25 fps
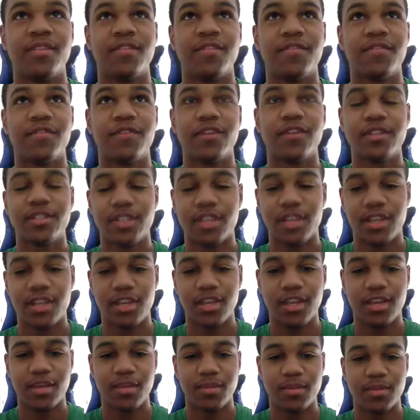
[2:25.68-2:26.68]
First
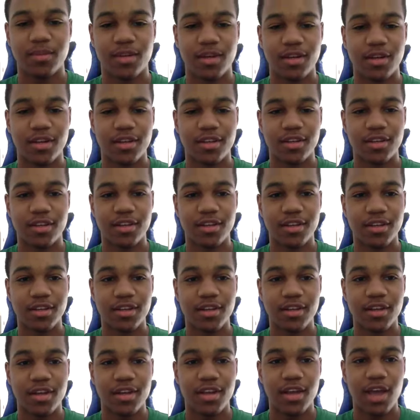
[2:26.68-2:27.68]
in-game dunk,
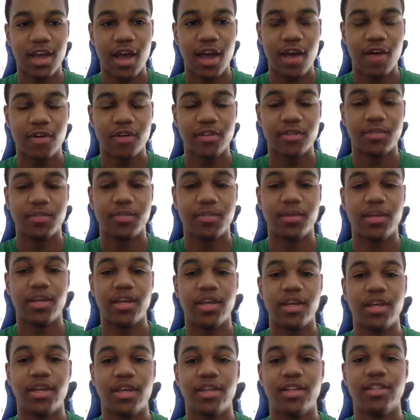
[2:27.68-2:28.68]
I was
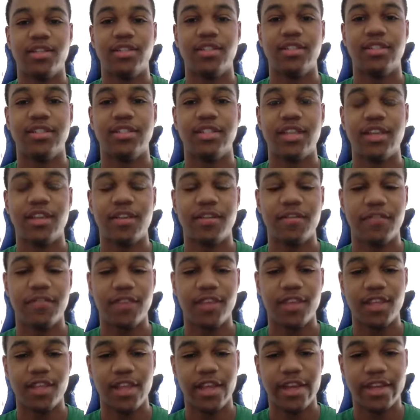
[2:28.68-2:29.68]
playing
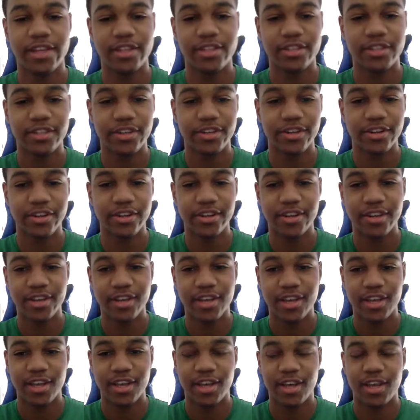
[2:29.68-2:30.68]
JV last year,
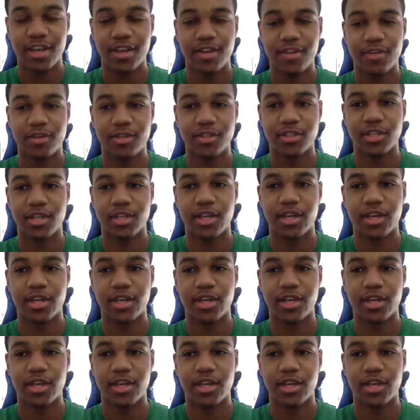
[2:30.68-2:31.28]
and it was